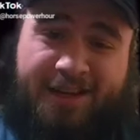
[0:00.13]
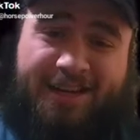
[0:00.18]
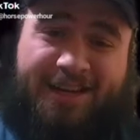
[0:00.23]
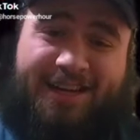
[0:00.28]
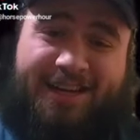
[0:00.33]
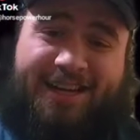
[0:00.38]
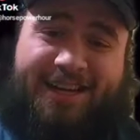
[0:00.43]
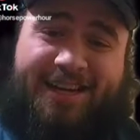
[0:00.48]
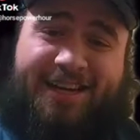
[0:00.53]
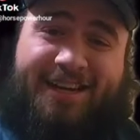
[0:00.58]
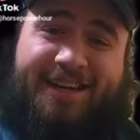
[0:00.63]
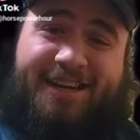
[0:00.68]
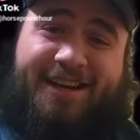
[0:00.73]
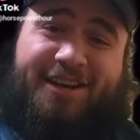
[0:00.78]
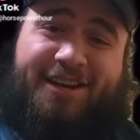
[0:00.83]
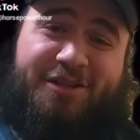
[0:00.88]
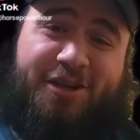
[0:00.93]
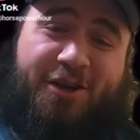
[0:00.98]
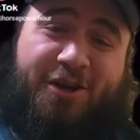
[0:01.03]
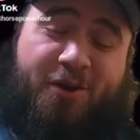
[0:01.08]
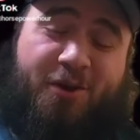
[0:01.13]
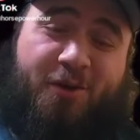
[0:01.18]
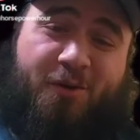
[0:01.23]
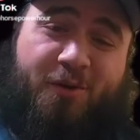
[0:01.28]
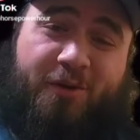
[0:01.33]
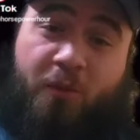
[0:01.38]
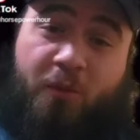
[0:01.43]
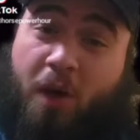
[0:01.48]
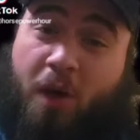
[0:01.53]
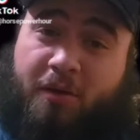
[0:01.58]
Hey, how's it
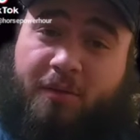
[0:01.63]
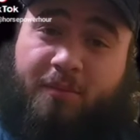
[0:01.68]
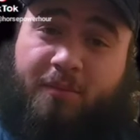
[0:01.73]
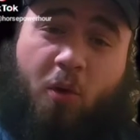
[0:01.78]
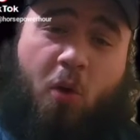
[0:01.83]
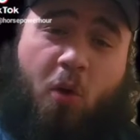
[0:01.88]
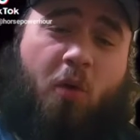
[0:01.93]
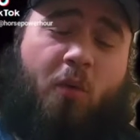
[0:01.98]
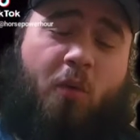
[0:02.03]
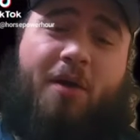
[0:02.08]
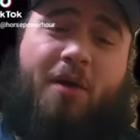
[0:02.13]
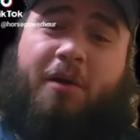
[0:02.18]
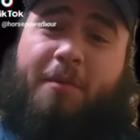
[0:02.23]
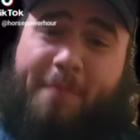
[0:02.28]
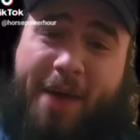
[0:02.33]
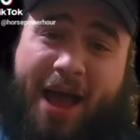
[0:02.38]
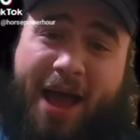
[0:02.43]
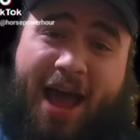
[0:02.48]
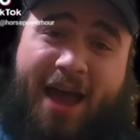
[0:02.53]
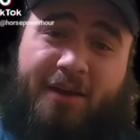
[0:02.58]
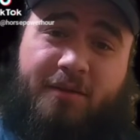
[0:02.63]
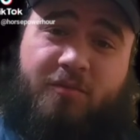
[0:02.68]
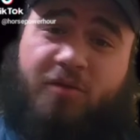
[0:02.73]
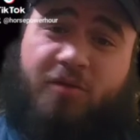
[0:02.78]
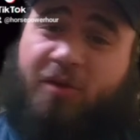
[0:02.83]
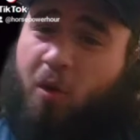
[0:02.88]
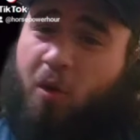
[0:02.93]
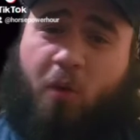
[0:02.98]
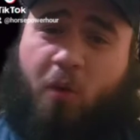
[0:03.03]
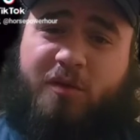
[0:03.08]
going? Welcome back
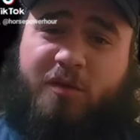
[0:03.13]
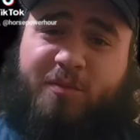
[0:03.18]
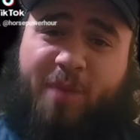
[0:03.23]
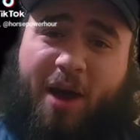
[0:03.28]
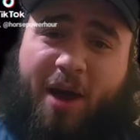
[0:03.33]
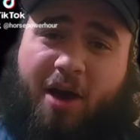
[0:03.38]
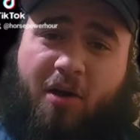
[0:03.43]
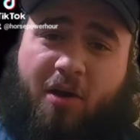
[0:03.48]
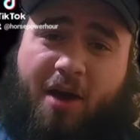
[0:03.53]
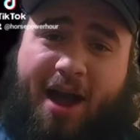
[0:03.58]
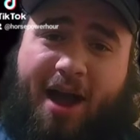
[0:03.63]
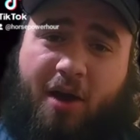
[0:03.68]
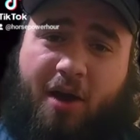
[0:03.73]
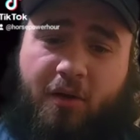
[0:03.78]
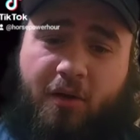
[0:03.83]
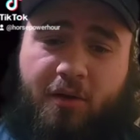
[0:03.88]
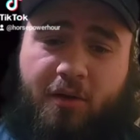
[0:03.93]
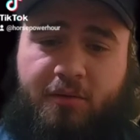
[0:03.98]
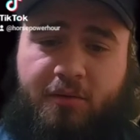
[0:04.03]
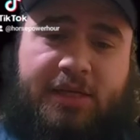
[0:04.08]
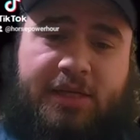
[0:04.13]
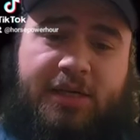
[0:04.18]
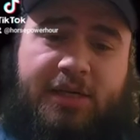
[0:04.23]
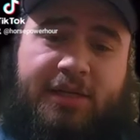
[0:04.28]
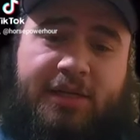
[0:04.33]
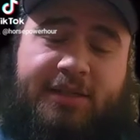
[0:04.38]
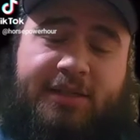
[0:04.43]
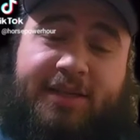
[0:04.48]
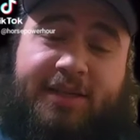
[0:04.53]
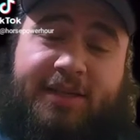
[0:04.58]
to the Horsepower Hour.
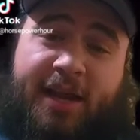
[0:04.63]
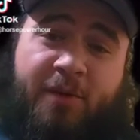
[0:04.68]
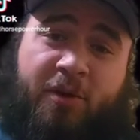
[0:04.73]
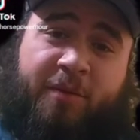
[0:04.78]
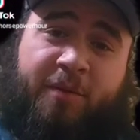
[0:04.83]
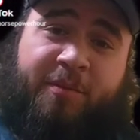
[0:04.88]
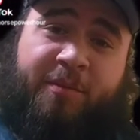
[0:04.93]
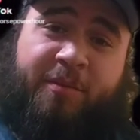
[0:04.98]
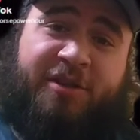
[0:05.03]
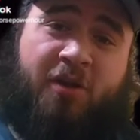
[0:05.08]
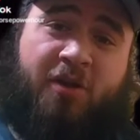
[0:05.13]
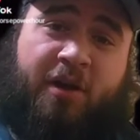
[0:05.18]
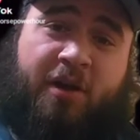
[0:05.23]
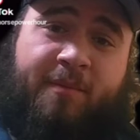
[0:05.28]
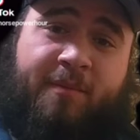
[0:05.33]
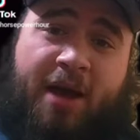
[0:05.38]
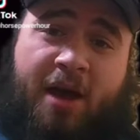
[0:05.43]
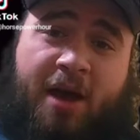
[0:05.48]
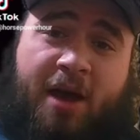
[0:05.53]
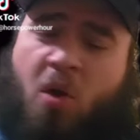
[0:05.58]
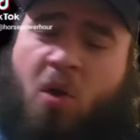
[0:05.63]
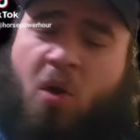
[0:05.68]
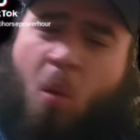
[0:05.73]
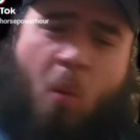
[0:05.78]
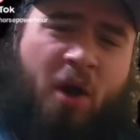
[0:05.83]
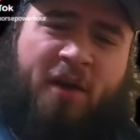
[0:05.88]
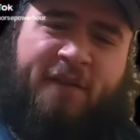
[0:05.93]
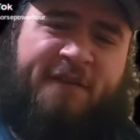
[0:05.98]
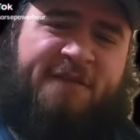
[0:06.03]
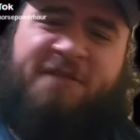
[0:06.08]
Today we're going to be talking about
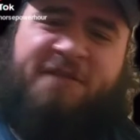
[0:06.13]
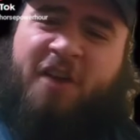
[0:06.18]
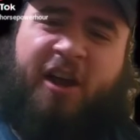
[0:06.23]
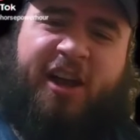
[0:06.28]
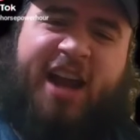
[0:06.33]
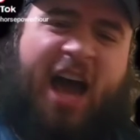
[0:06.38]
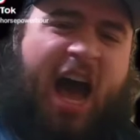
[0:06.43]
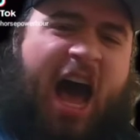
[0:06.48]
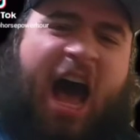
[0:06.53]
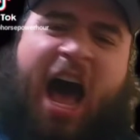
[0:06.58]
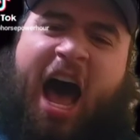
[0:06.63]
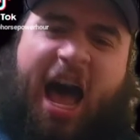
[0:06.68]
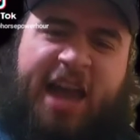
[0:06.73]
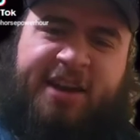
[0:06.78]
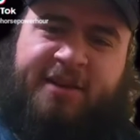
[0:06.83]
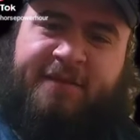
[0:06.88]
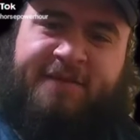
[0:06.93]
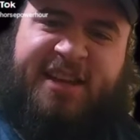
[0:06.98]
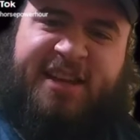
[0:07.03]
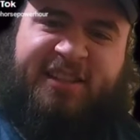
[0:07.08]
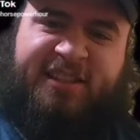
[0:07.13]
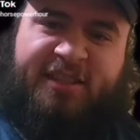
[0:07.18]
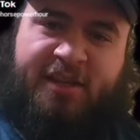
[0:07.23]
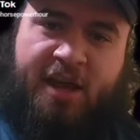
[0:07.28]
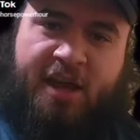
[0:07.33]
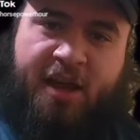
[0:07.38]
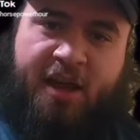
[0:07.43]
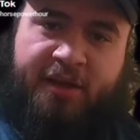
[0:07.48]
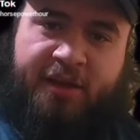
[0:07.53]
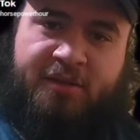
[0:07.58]
one fucking hot
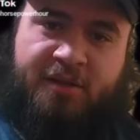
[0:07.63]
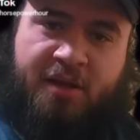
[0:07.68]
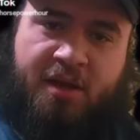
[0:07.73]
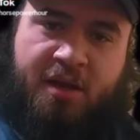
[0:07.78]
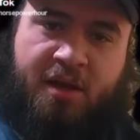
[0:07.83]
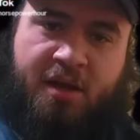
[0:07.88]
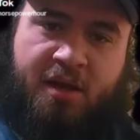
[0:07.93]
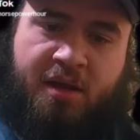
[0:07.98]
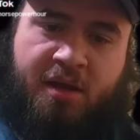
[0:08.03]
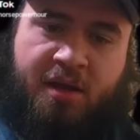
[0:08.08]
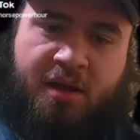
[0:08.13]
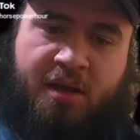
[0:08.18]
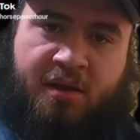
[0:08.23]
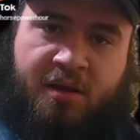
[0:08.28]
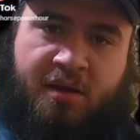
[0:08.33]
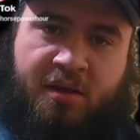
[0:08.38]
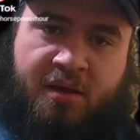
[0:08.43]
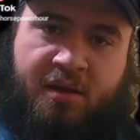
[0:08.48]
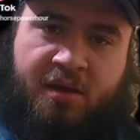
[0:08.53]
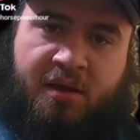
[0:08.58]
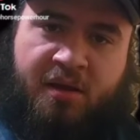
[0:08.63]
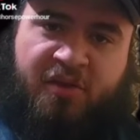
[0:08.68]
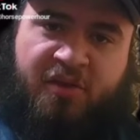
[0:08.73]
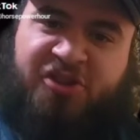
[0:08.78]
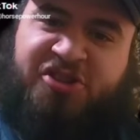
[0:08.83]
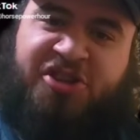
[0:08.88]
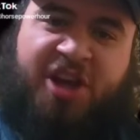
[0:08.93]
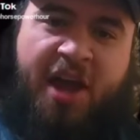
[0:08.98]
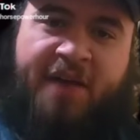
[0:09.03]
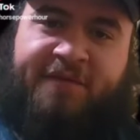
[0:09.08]
V6. The
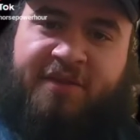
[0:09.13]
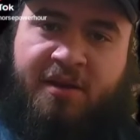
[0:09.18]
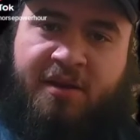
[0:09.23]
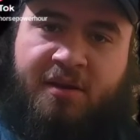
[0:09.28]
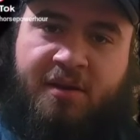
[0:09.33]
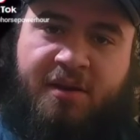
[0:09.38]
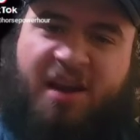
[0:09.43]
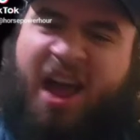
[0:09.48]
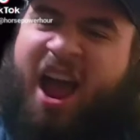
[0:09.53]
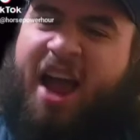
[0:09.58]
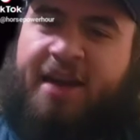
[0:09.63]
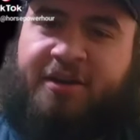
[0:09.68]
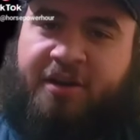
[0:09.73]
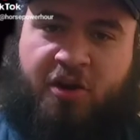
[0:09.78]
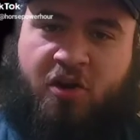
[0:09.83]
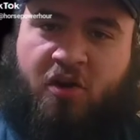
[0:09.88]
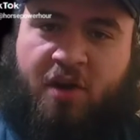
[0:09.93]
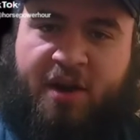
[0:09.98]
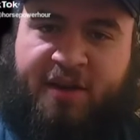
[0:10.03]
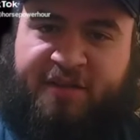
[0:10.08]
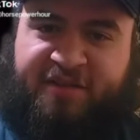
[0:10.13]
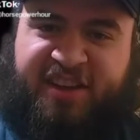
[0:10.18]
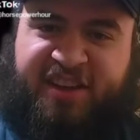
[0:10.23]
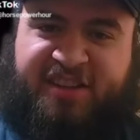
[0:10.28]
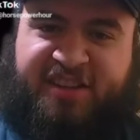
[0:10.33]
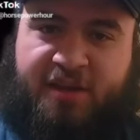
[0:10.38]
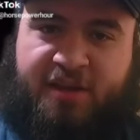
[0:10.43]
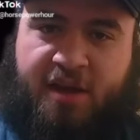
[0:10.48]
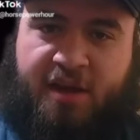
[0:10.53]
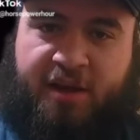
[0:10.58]
Chevy 90 degree
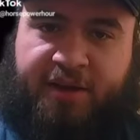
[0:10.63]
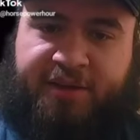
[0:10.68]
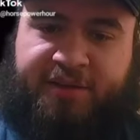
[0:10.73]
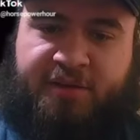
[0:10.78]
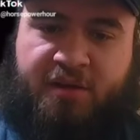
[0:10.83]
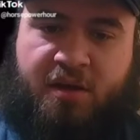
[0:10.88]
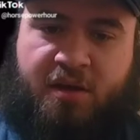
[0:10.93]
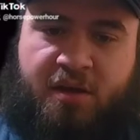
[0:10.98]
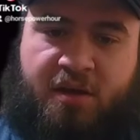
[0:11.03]
V6.